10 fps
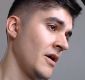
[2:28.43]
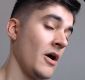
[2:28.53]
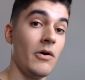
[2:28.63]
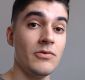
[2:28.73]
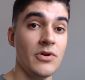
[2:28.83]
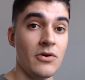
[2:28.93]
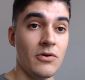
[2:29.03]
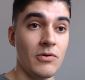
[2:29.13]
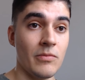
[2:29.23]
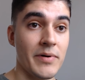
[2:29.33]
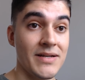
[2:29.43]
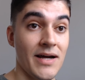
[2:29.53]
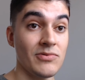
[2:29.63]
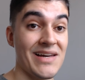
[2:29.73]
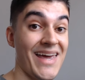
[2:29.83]
Oh no, but now
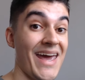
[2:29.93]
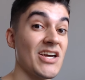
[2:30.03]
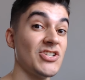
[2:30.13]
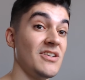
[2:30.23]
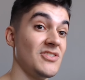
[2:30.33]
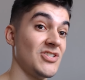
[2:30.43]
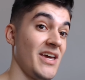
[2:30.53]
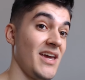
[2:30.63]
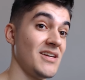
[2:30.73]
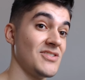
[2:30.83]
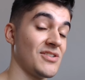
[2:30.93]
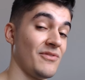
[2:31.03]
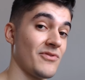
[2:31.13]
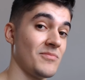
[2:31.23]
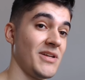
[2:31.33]
the caching changed
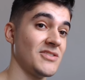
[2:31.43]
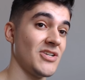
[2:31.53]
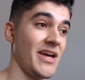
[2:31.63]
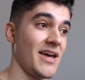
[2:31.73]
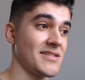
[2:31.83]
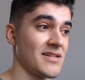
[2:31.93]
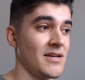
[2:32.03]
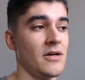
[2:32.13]
from Next.js.